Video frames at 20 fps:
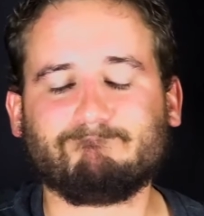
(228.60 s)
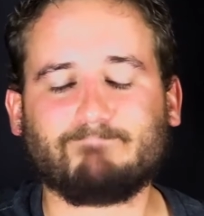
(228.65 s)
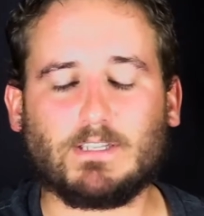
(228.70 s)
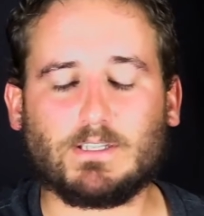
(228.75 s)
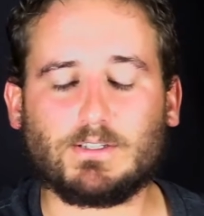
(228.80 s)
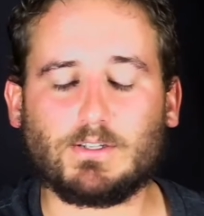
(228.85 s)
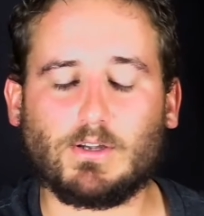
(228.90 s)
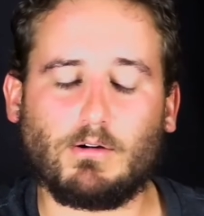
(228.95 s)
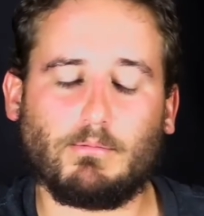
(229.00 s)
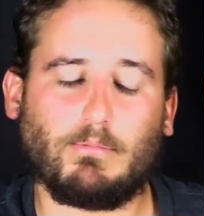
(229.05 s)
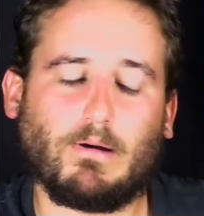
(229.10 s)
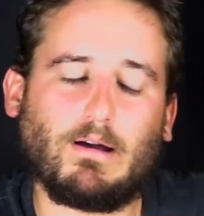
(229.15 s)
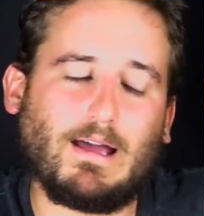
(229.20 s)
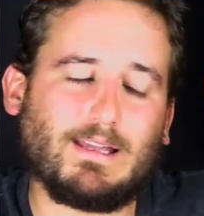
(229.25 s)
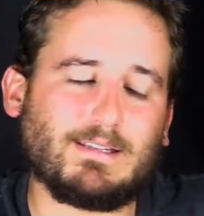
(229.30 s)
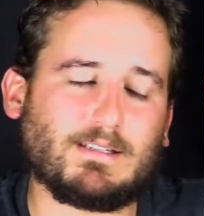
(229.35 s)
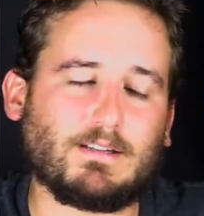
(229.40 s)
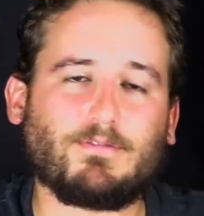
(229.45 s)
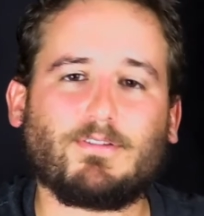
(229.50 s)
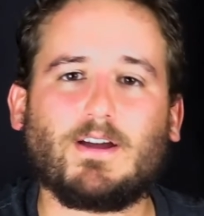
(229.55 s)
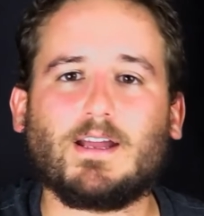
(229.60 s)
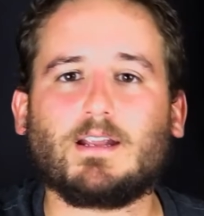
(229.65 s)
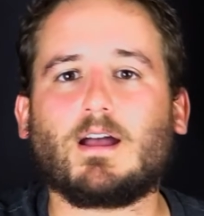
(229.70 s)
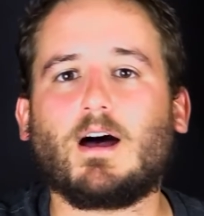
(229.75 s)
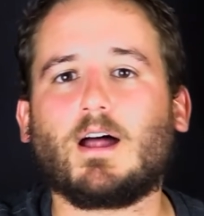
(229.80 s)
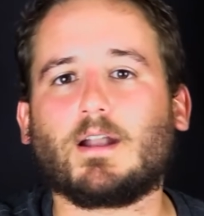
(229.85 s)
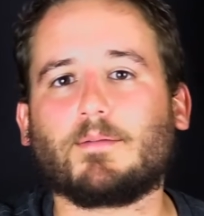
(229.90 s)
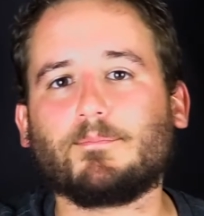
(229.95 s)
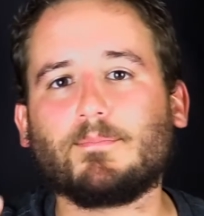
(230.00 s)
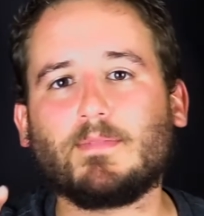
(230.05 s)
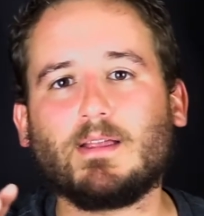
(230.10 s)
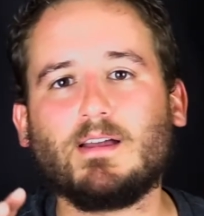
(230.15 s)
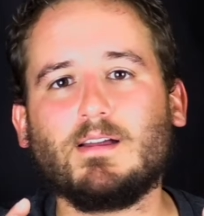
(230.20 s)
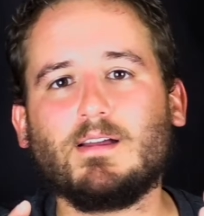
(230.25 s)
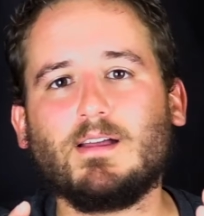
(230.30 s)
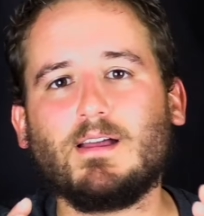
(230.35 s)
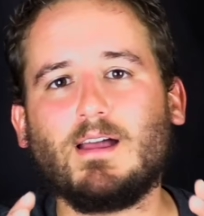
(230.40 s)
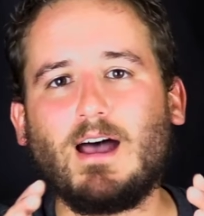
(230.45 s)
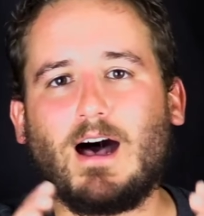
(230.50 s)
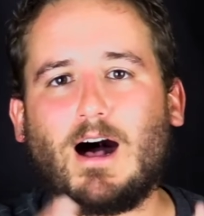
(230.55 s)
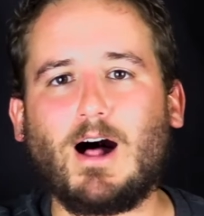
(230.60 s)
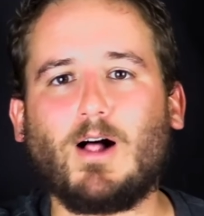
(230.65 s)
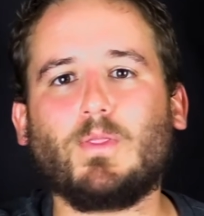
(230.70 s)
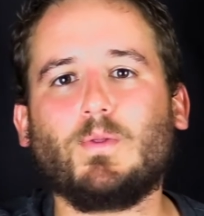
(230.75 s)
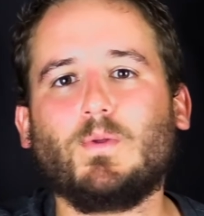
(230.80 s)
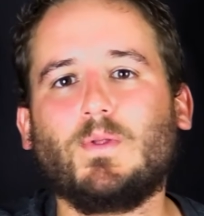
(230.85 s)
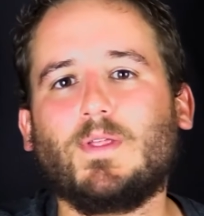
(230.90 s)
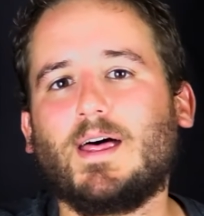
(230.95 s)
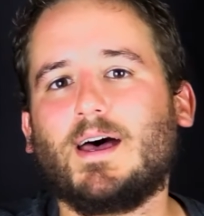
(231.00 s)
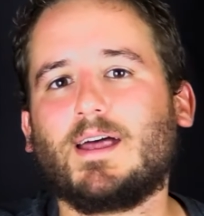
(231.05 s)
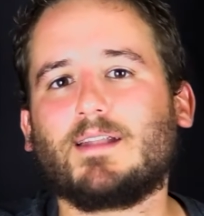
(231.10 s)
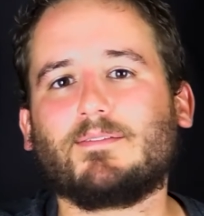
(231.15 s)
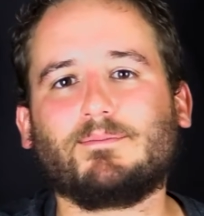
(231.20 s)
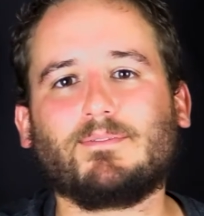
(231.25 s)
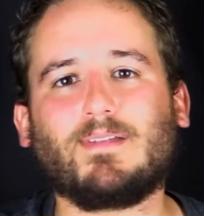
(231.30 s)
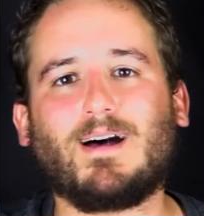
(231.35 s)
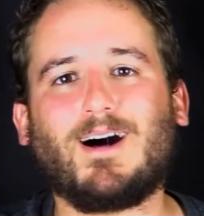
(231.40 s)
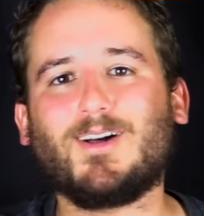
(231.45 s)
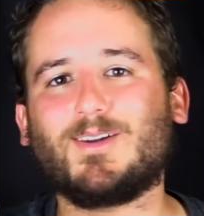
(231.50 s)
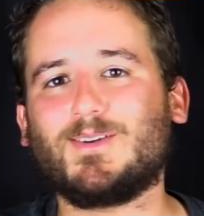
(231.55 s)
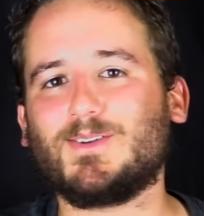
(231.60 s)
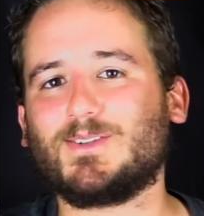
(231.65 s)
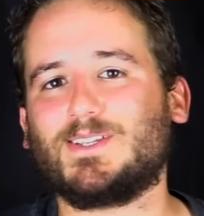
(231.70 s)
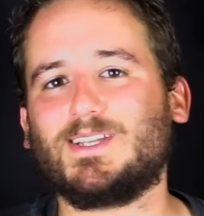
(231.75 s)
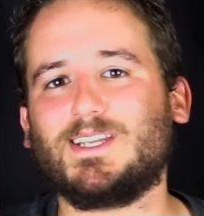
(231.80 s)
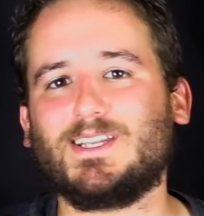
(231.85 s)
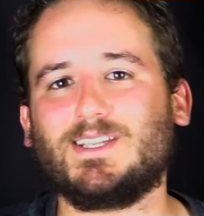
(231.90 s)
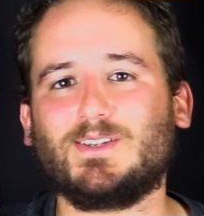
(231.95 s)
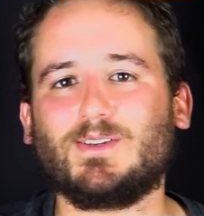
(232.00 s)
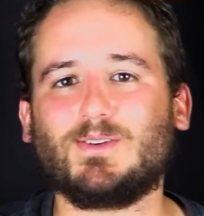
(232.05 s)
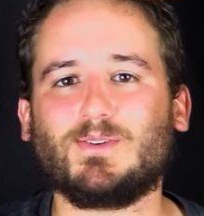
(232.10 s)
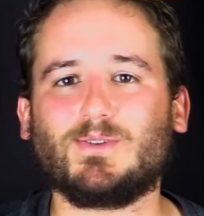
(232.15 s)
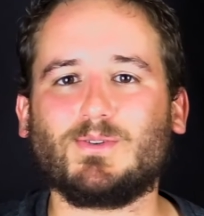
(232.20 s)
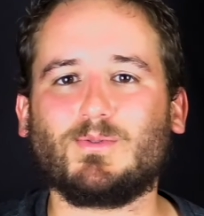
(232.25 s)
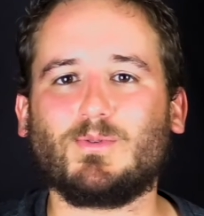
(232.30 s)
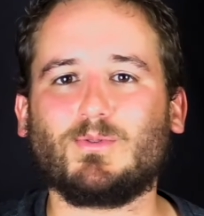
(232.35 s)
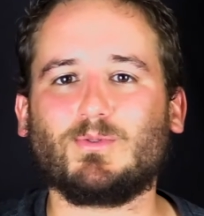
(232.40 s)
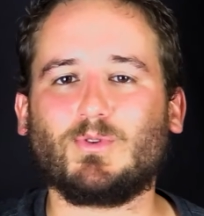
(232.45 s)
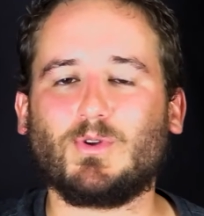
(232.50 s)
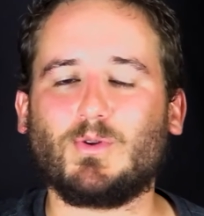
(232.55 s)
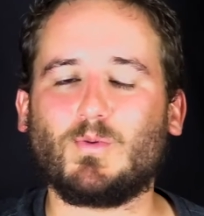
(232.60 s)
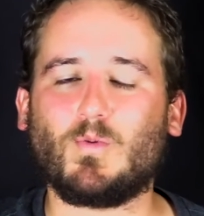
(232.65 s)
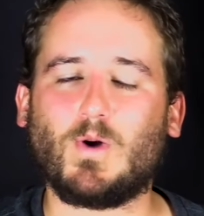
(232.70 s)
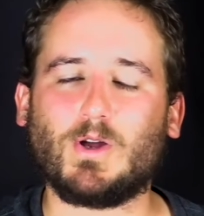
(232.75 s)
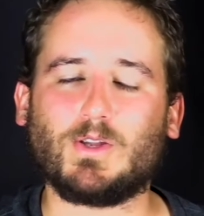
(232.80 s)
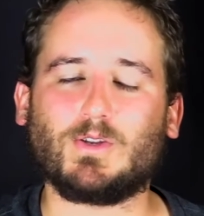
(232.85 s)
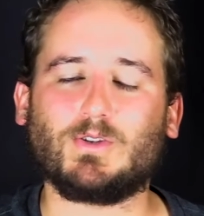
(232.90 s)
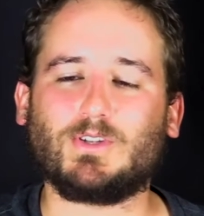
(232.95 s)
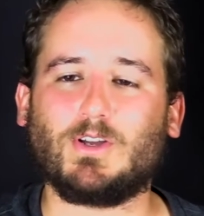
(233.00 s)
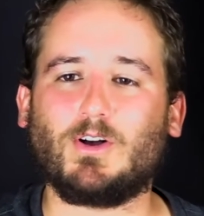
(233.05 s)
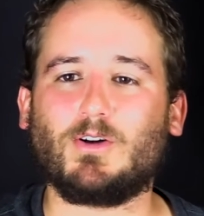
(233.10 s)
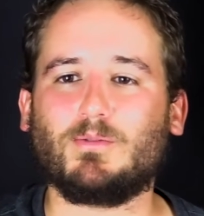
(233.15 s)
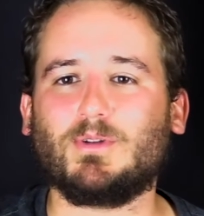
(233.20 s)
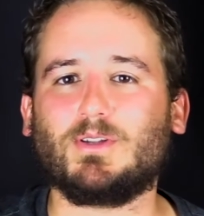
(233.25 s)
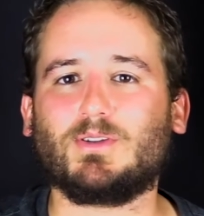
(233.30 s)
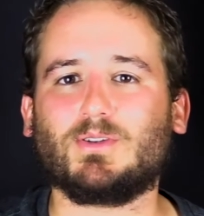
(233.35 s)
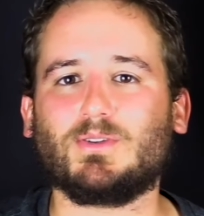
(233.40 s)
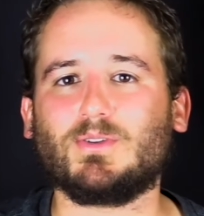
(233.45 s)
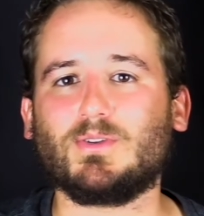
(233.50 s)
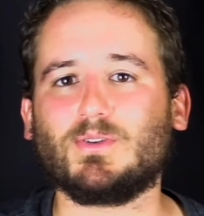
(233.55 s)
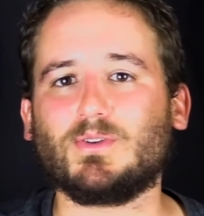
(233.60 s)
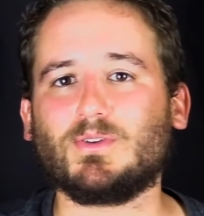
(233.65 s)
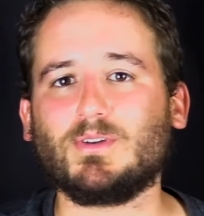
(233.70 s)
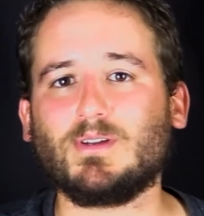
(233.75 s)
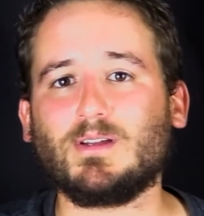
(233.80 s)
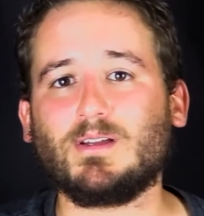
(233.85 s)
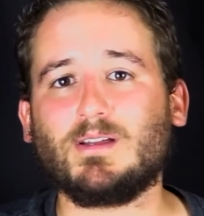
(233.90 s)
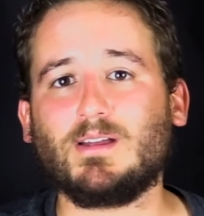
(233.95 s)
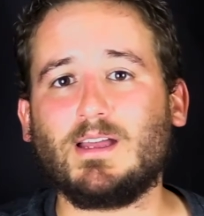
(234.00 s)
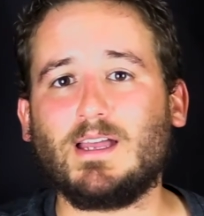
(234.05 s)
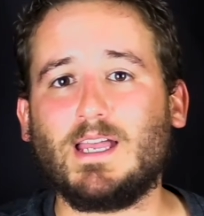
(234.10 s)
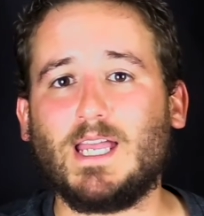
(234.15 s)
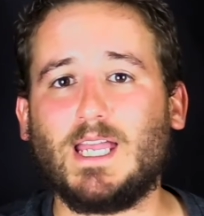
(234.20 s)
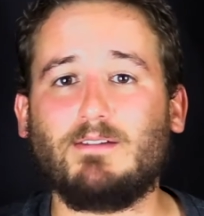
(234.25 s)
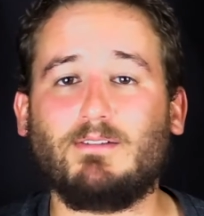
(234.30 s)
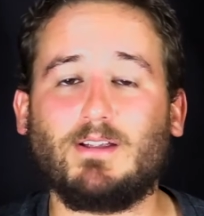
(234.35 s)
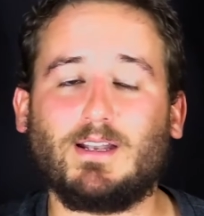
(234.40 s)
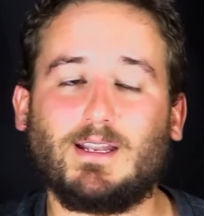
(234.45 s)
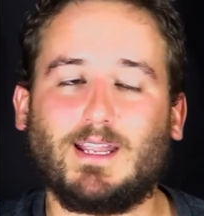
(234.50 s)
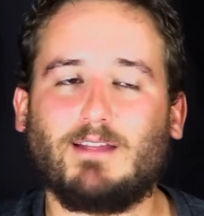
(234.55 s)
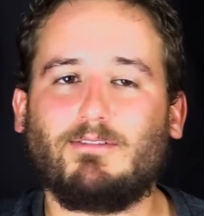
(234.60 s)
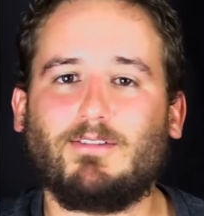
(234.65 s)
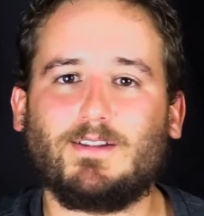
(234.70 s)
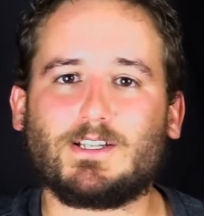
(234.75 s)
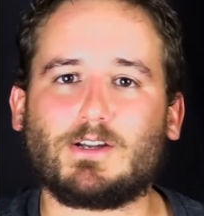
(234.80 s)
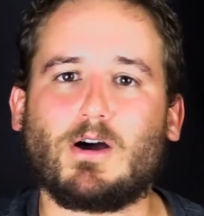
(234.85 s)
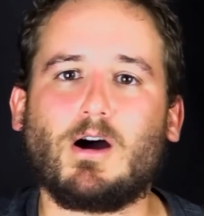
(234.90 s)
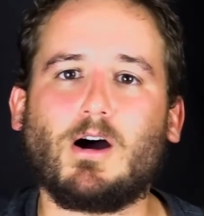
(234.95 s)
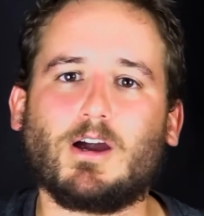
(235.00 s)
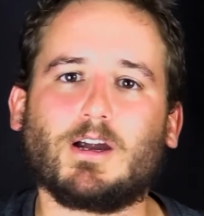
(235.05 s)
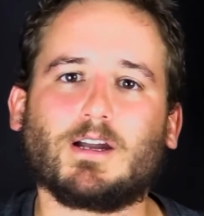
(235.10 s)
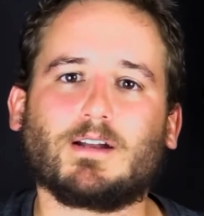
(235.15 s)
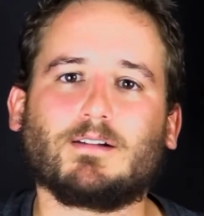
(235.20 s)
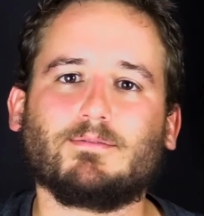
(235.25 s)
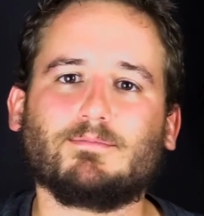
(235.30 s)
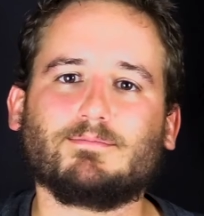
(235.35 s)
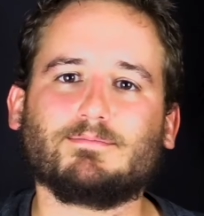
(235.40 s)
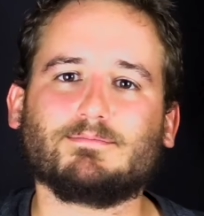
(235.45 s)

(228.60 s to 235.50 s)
So I said, fine, God, I'll do that. I'll continue doing what you tell me to do, even if it's hard.